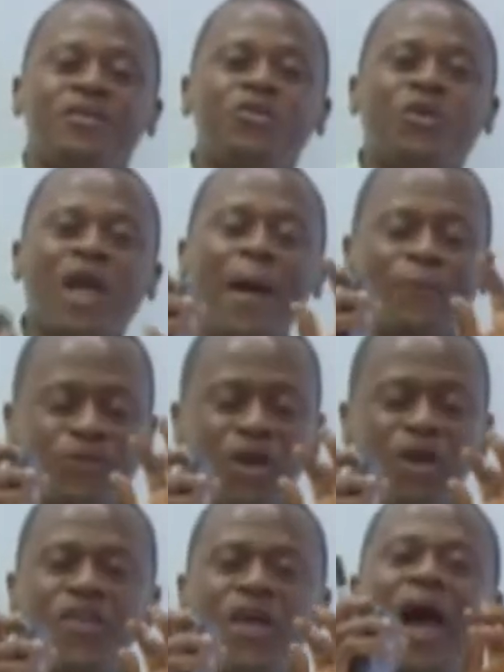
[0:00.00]
to
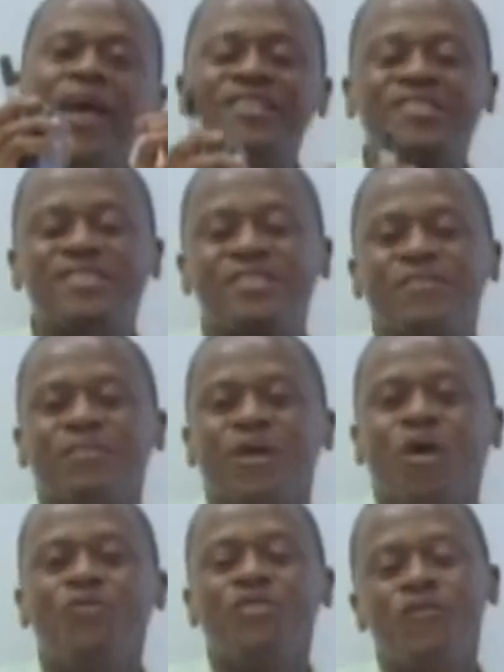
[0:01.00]
capture the eyes
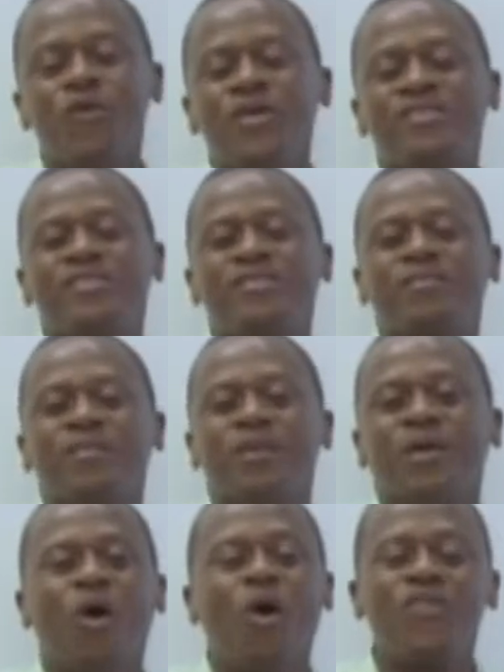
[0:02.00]
of the viewers
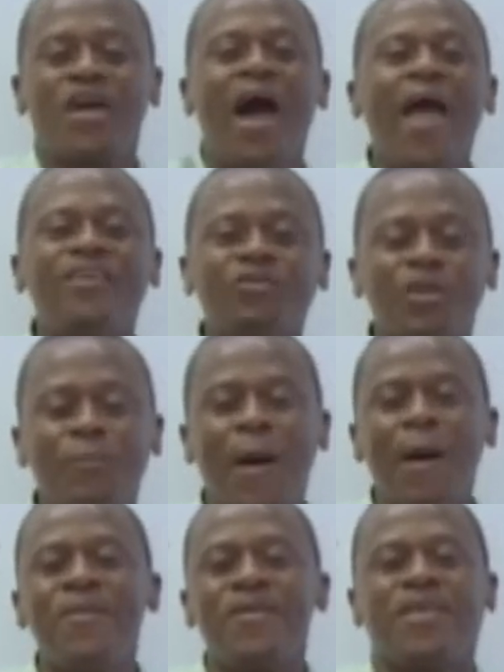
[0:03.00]
or the eyes of the
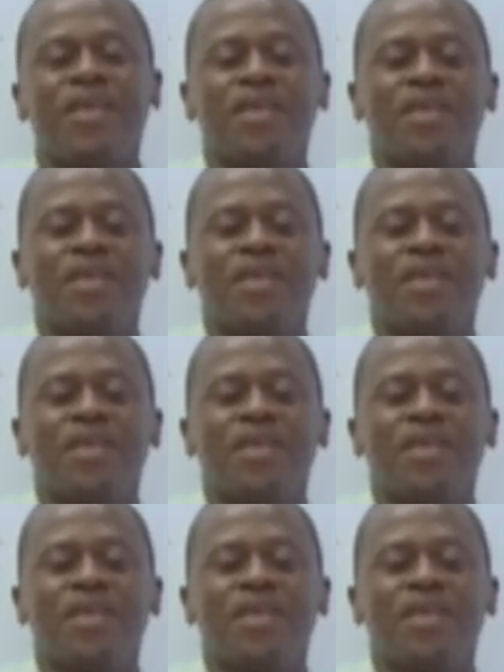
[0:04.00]
public.